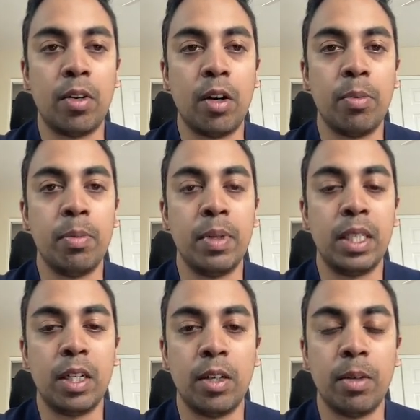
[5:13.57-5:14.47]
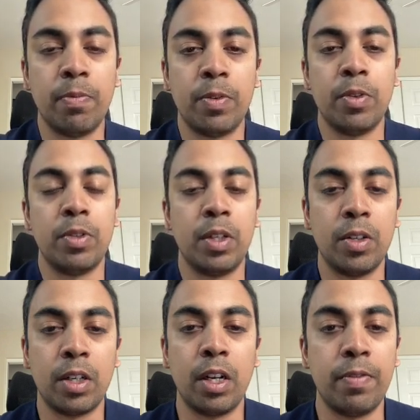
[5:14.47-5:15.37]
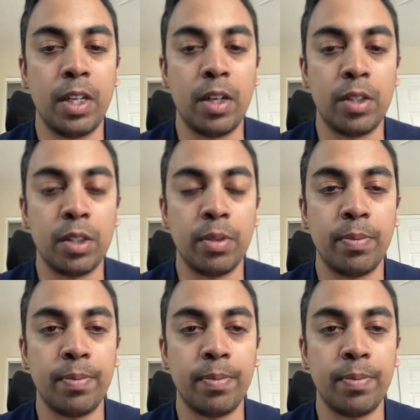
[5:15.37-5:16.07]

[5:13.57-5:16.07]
armamentarium for rotator cuff tears.